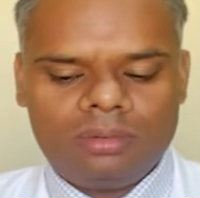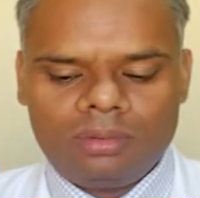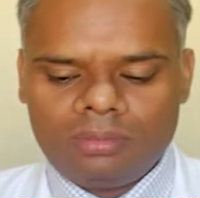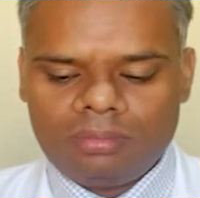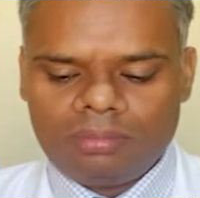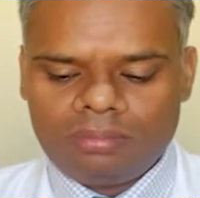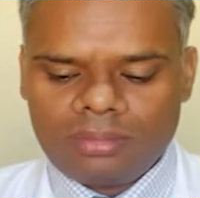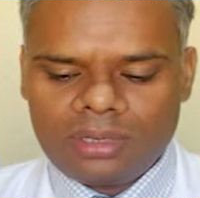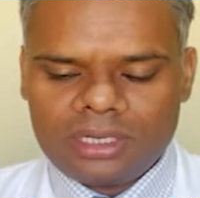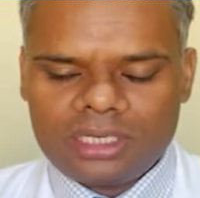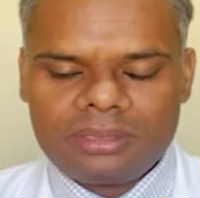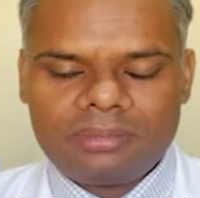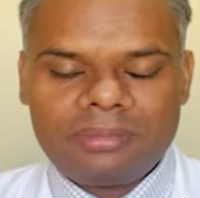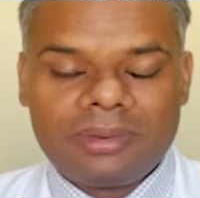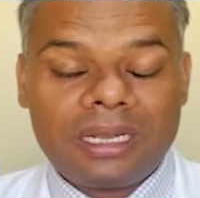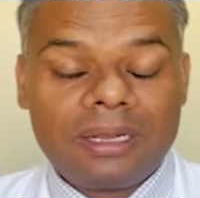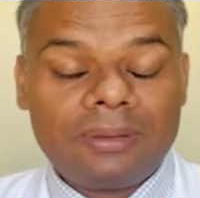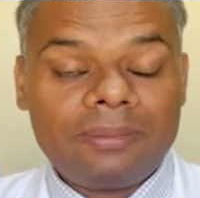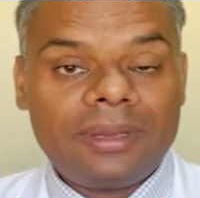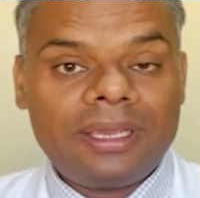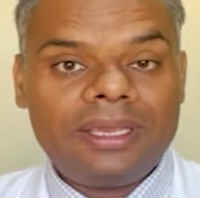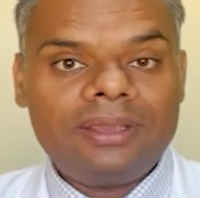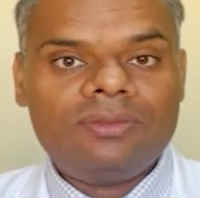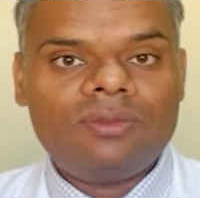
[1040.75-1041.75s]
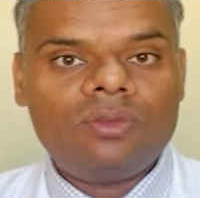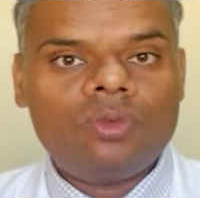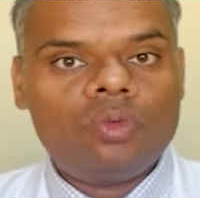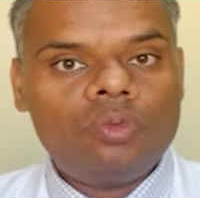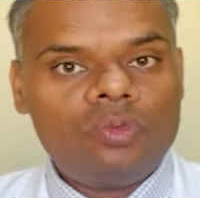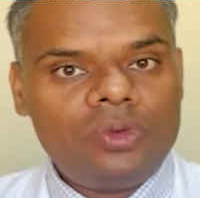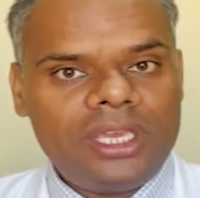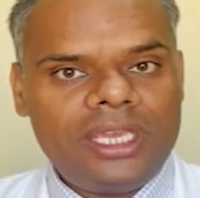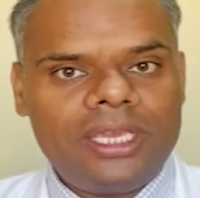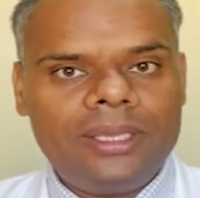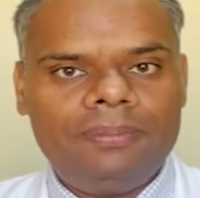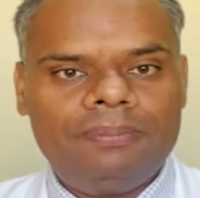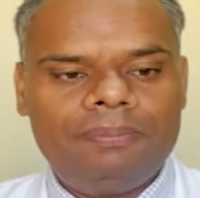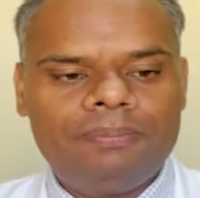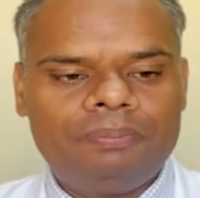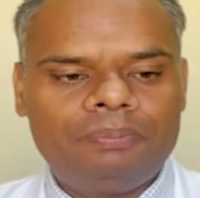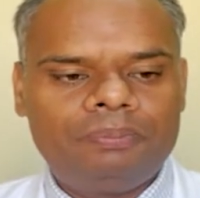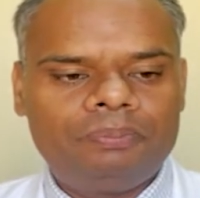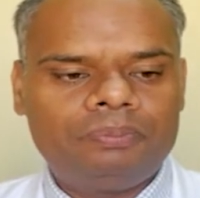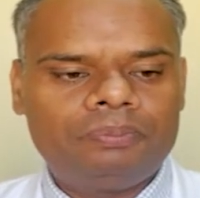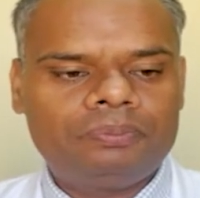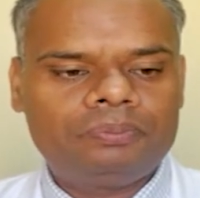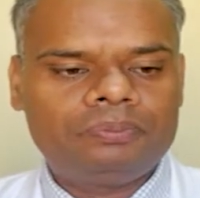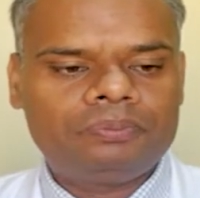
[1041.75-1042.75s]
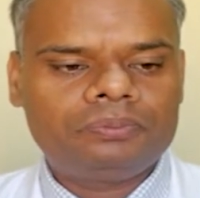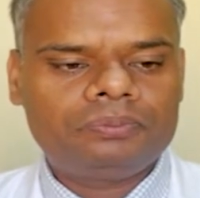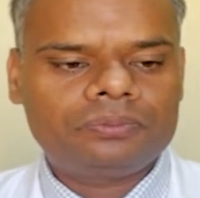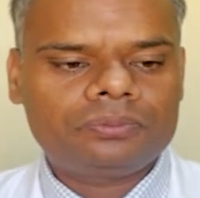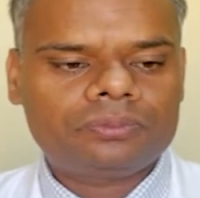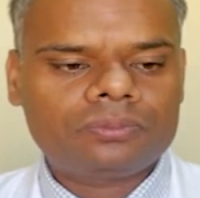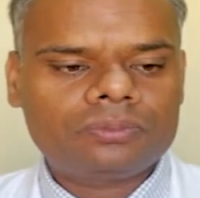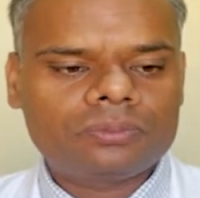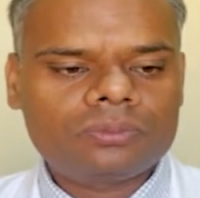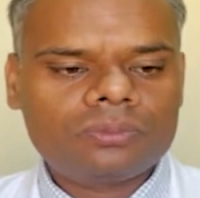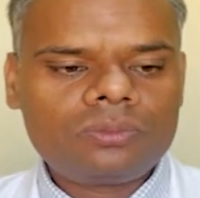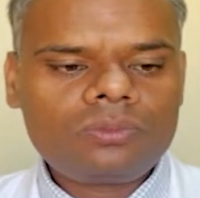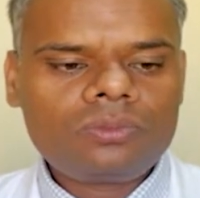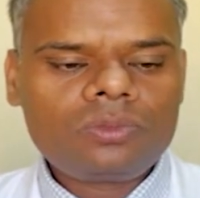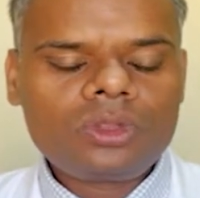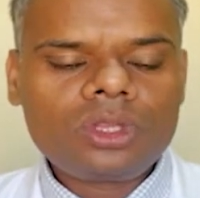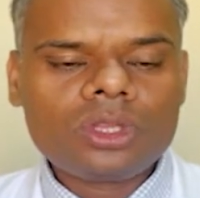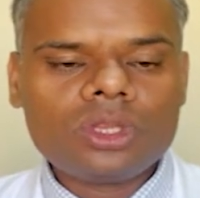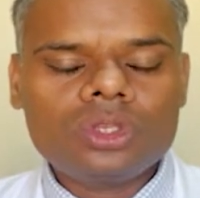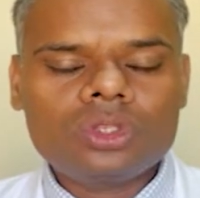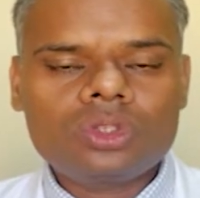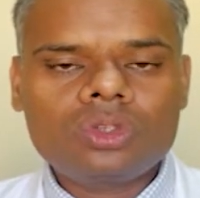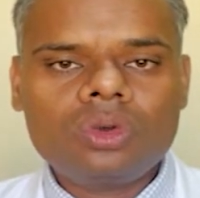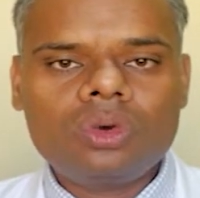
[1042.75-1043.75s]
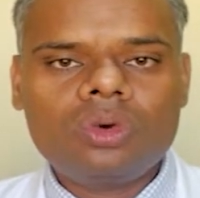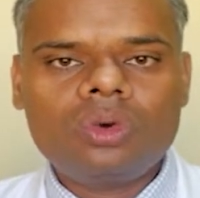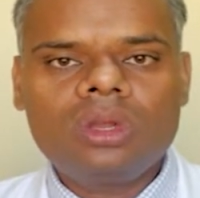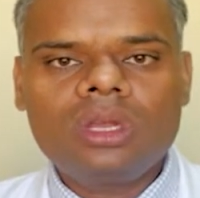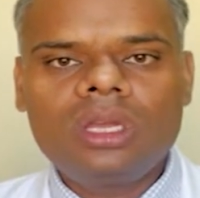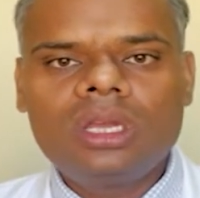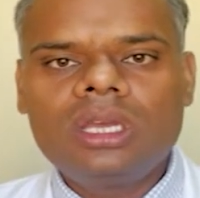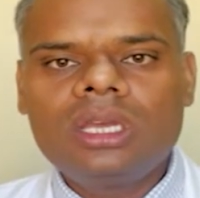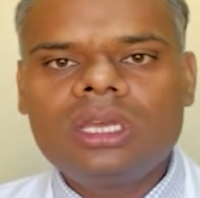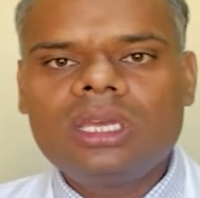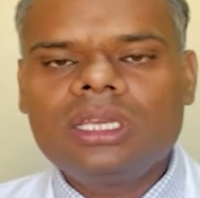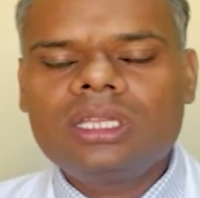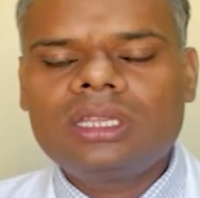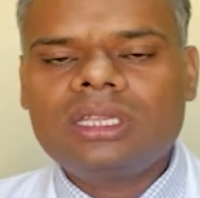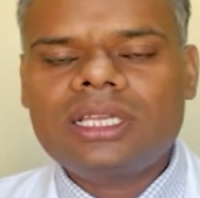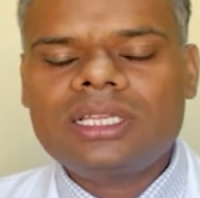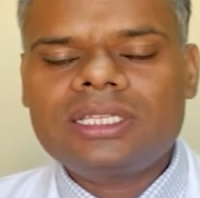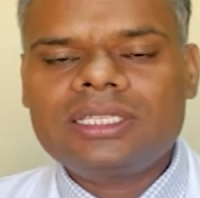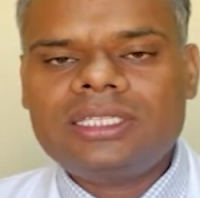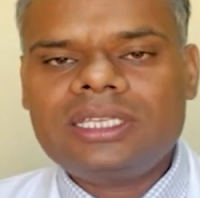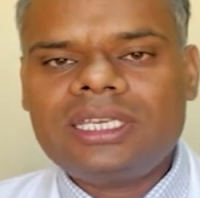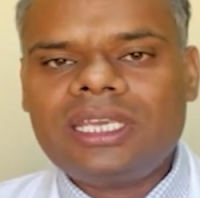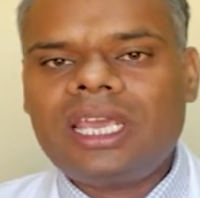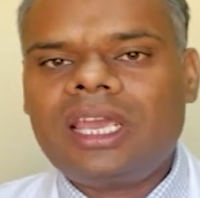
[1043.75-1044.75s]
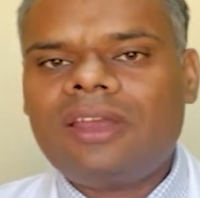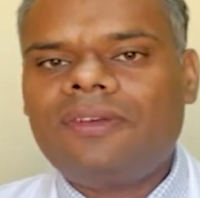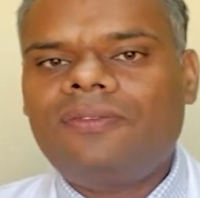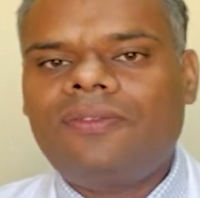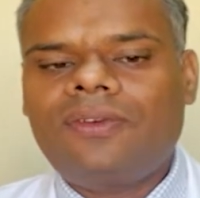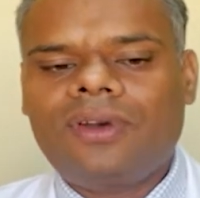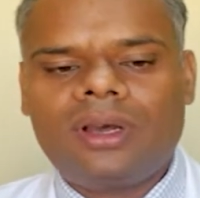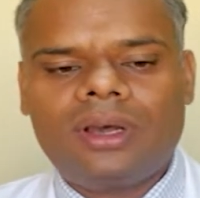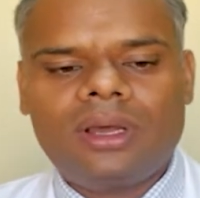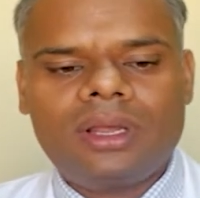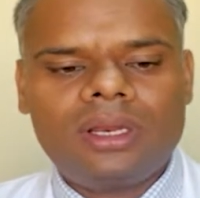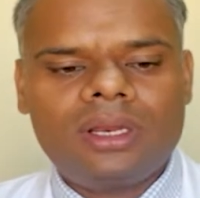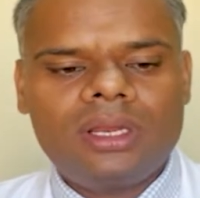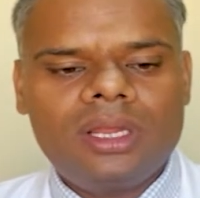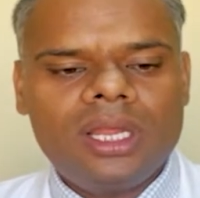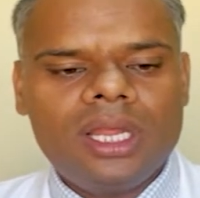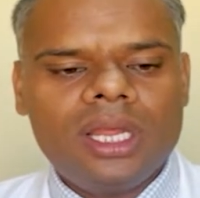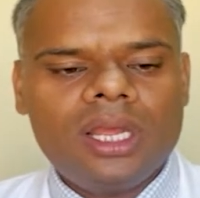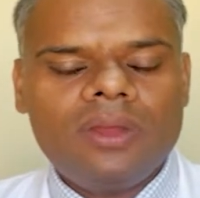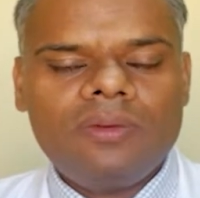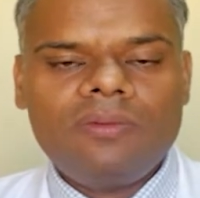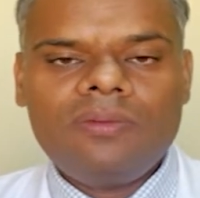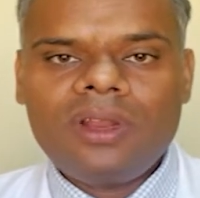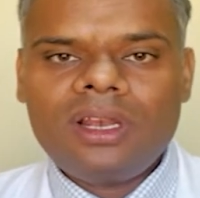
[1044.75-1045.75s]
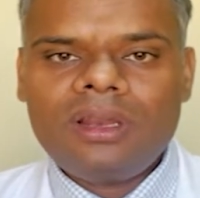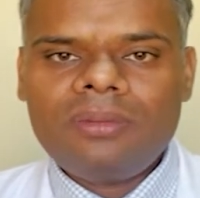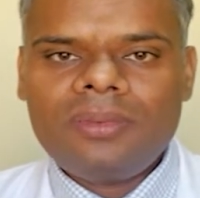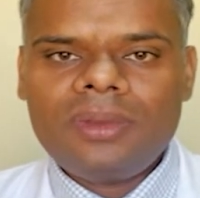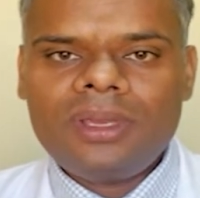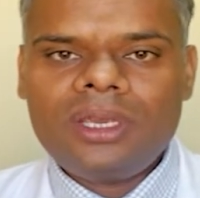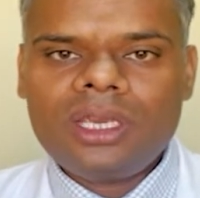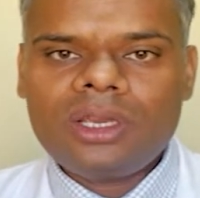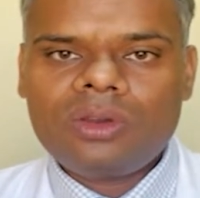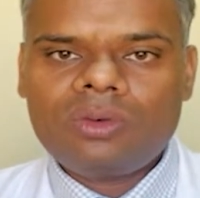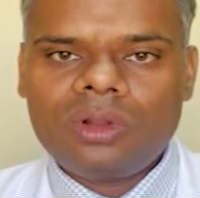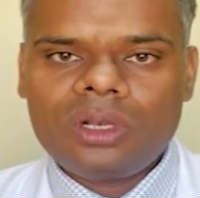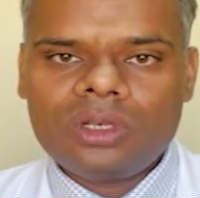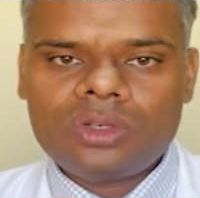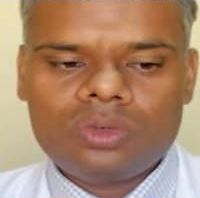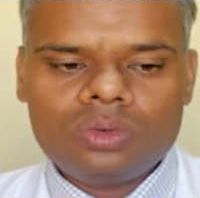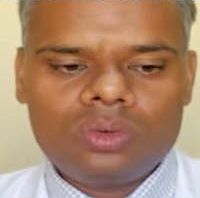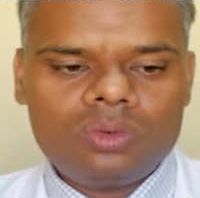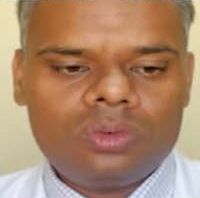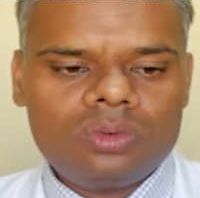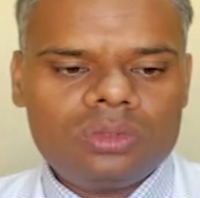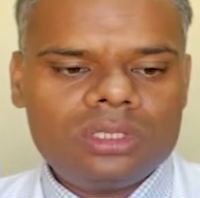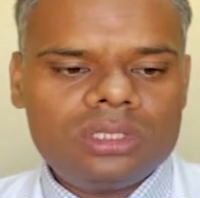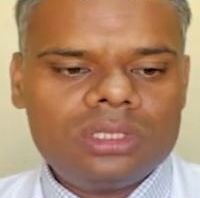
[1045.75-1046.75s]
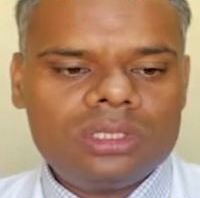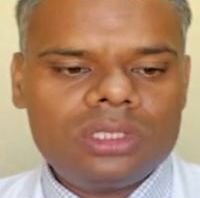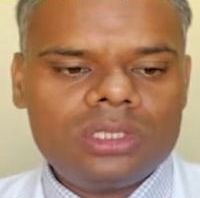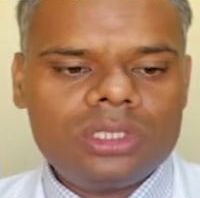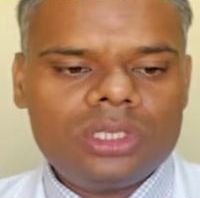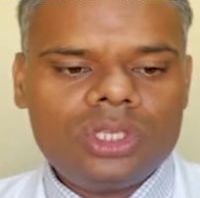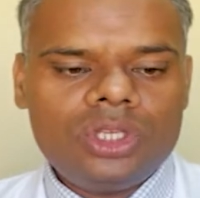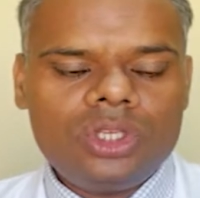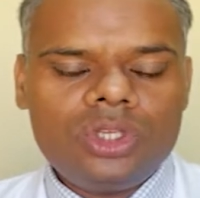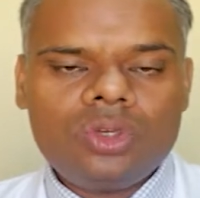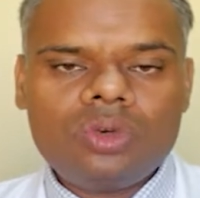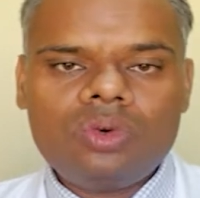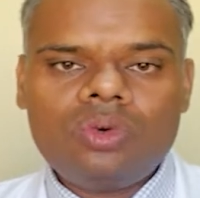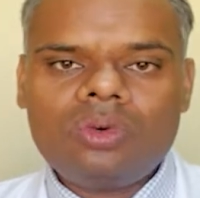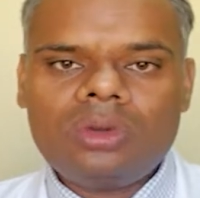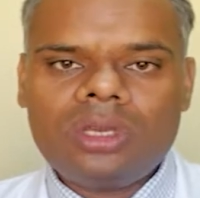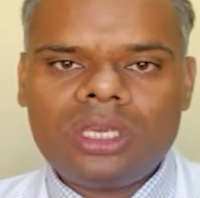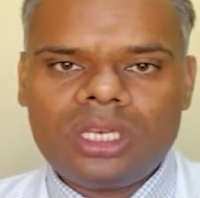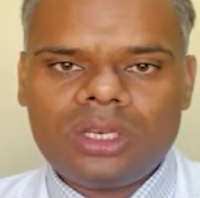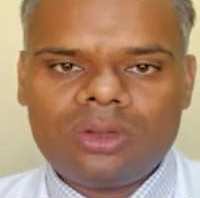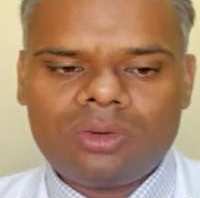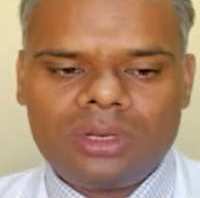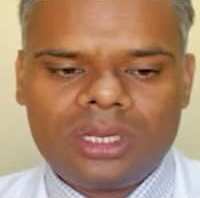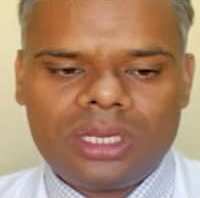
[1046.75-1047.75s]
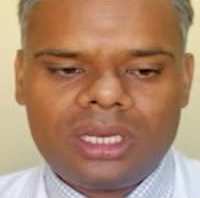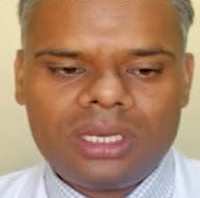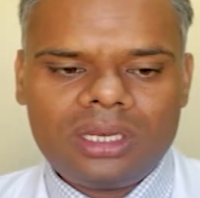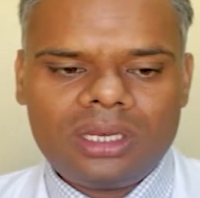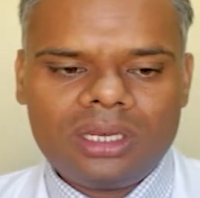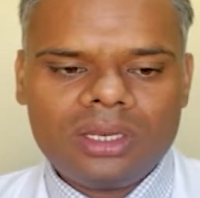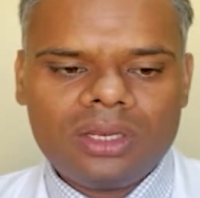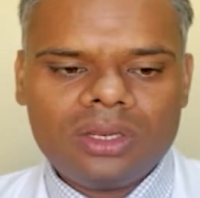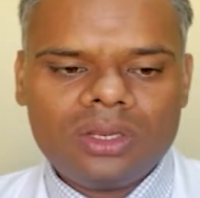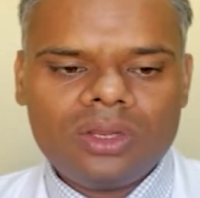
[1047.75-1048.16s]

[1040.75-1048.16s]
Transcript: multiplied by V. So the GFR will be equal to U inulin